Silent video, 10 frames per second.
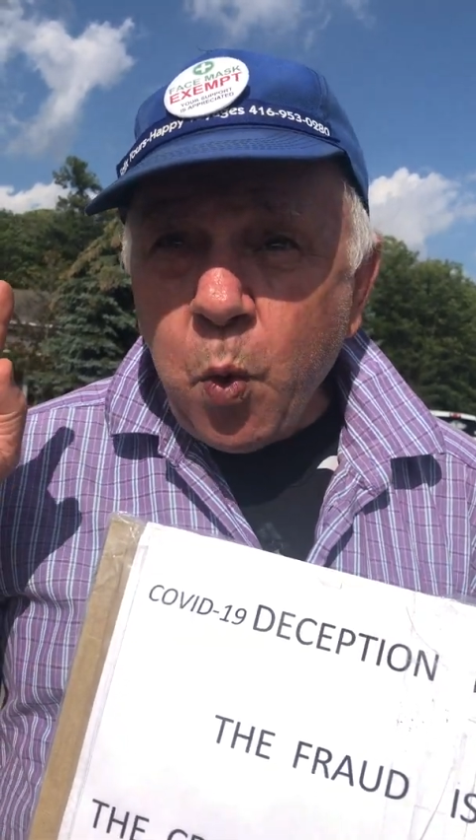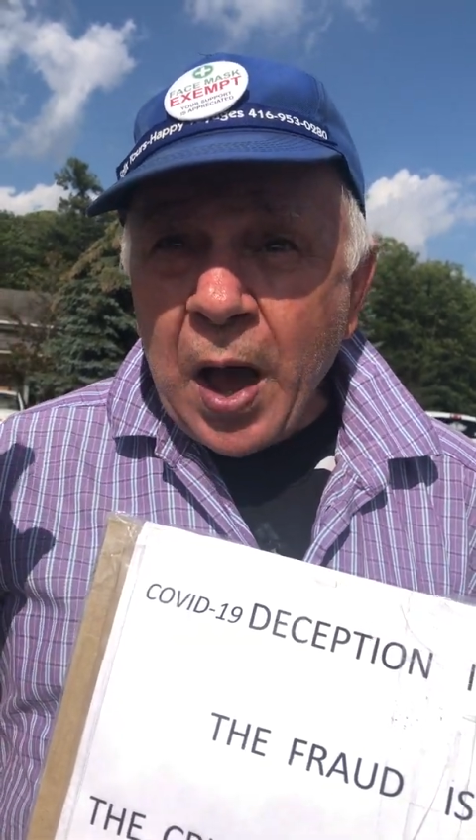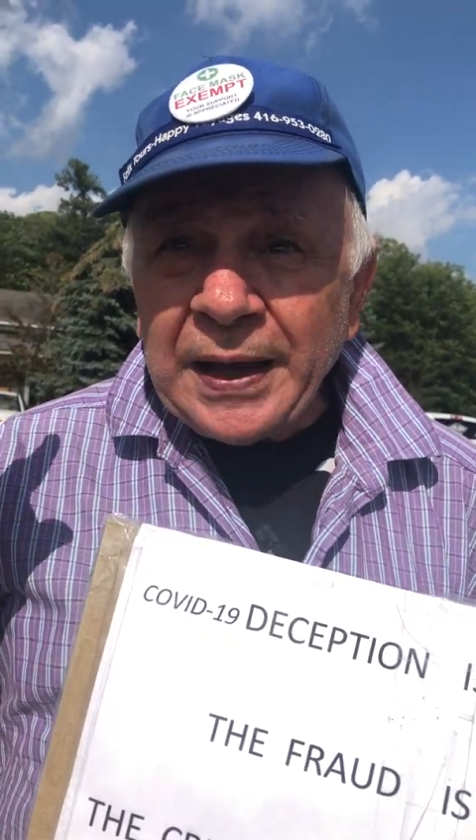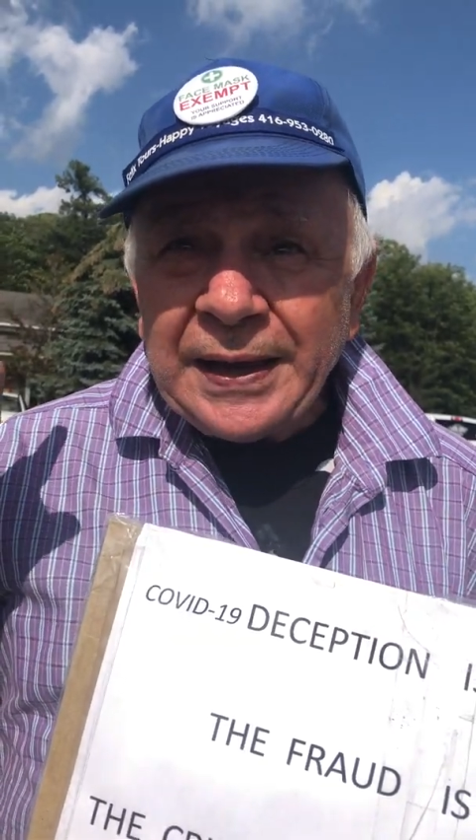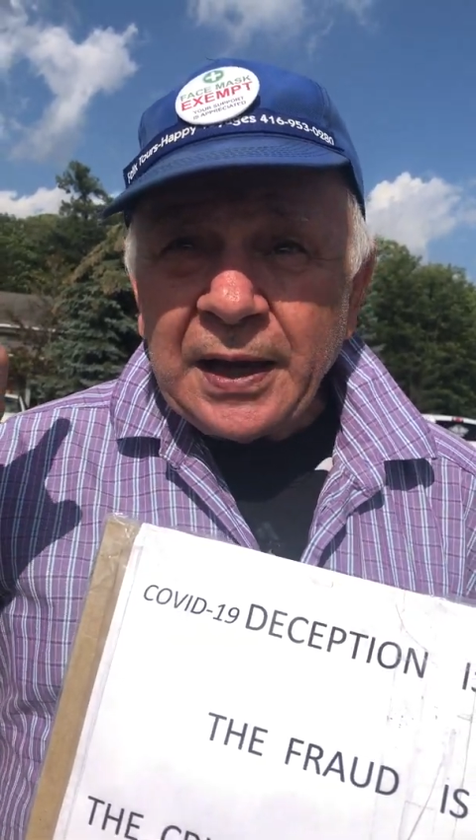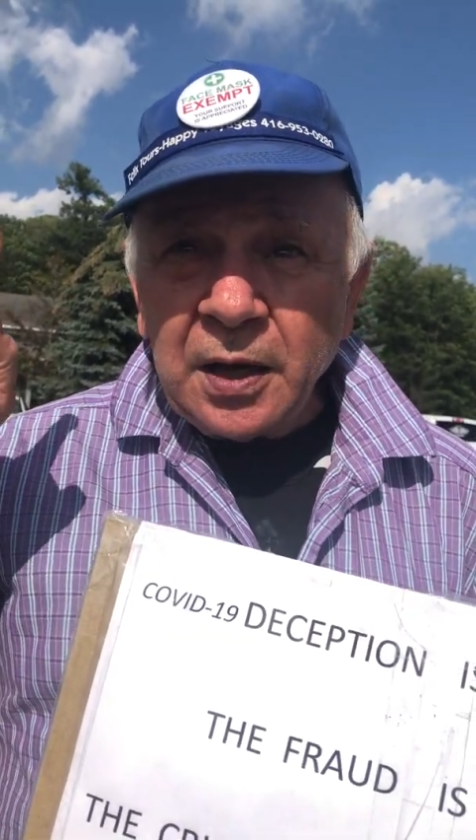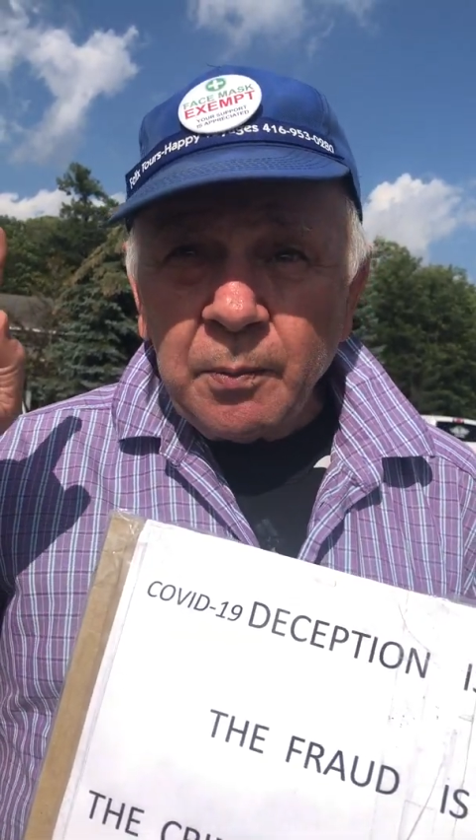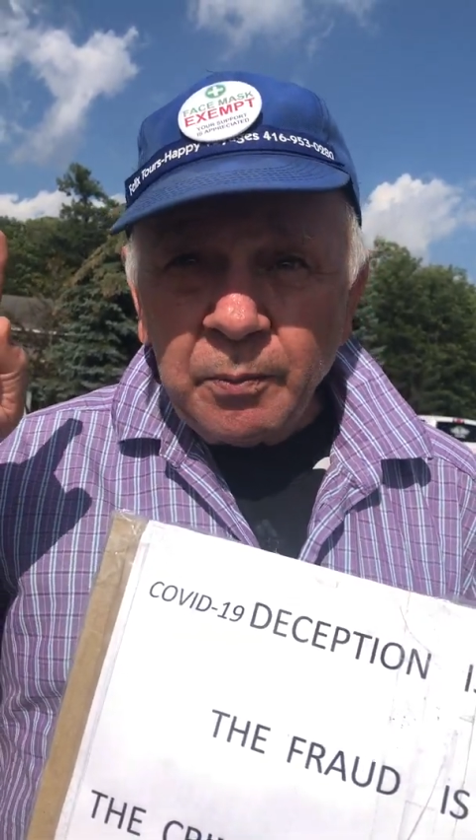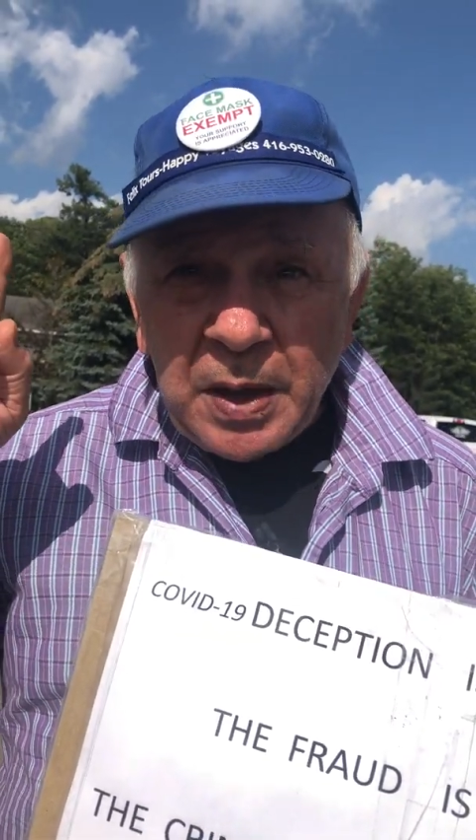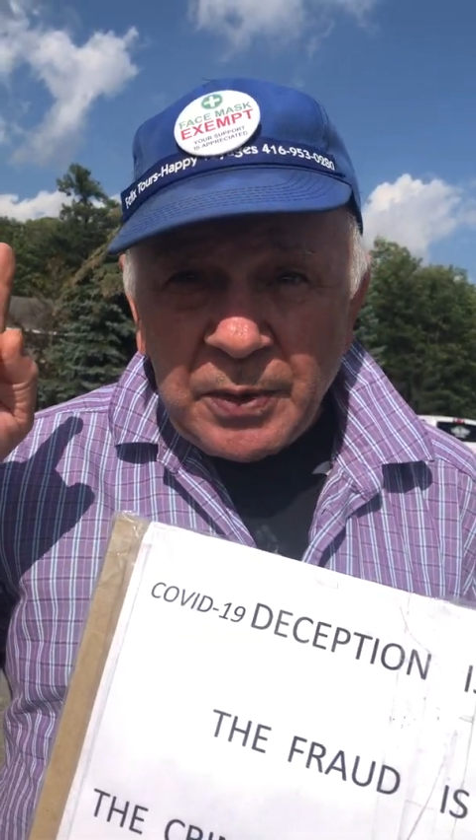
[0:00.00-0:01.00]
1,
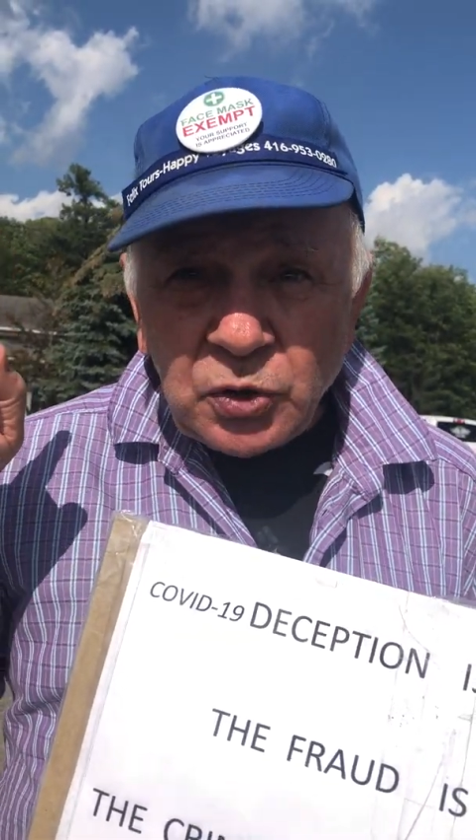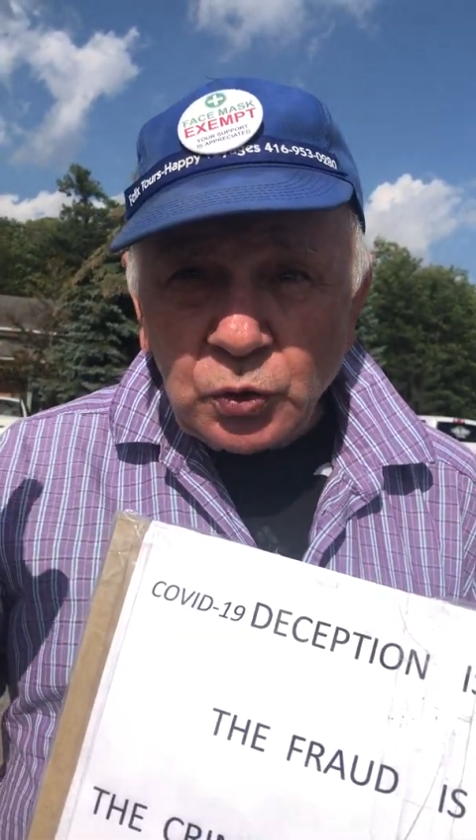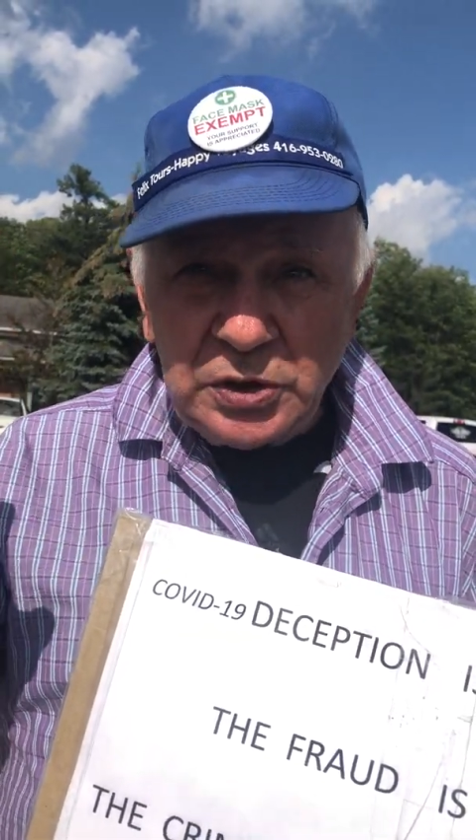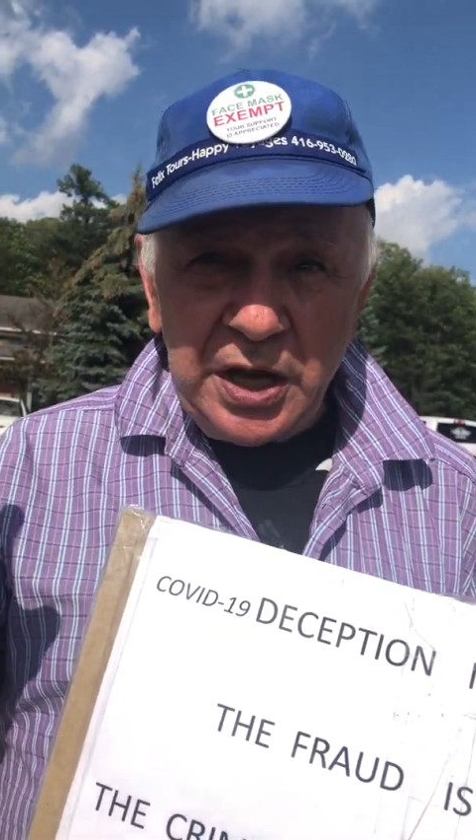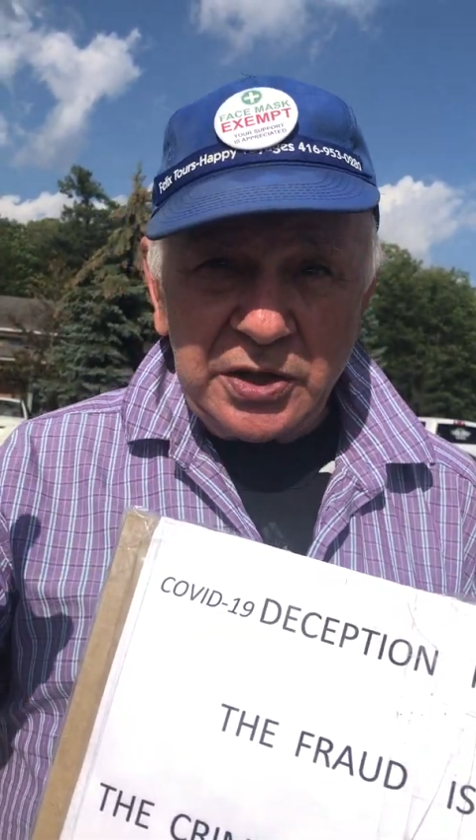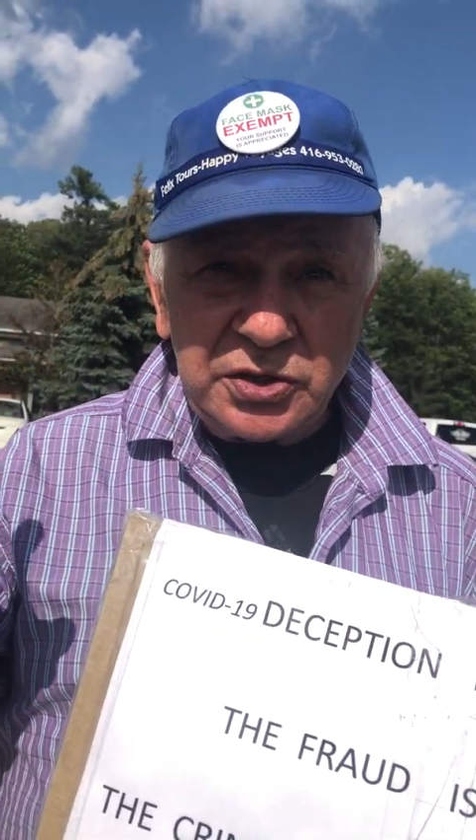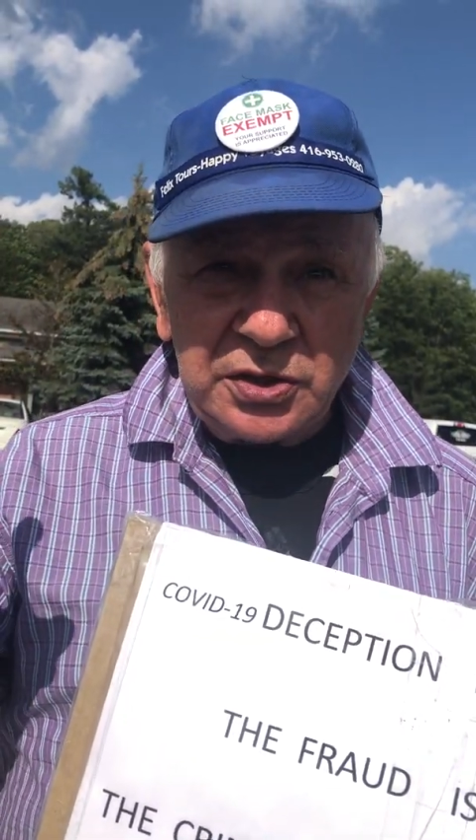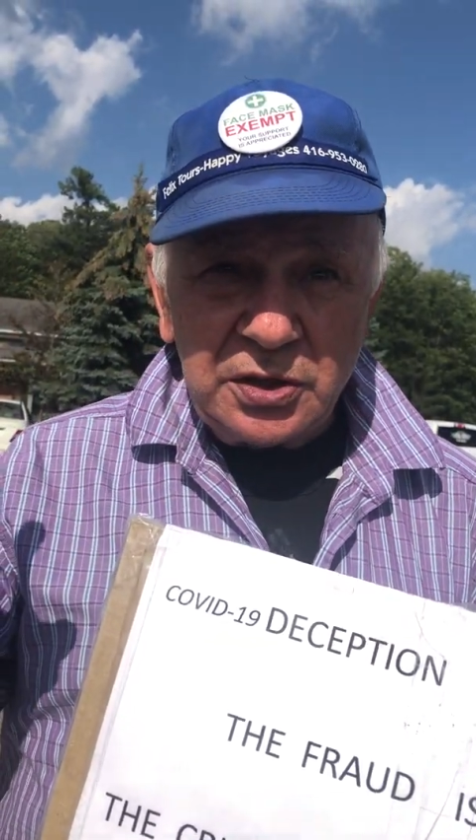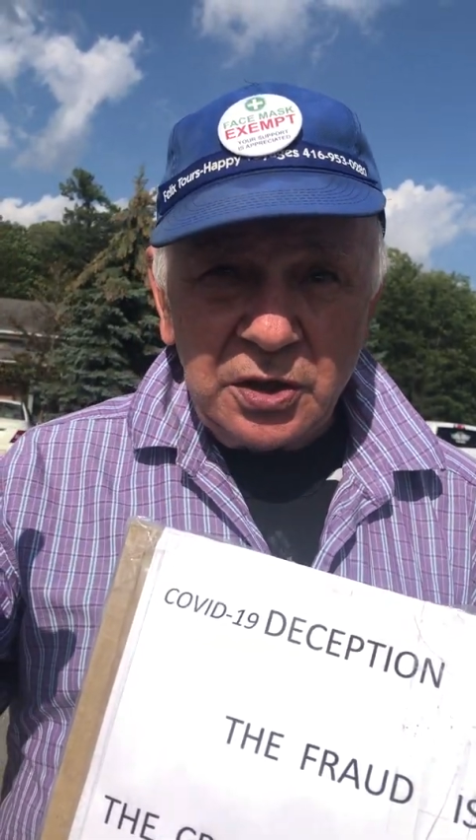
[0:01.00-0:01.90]
maybe 2 days.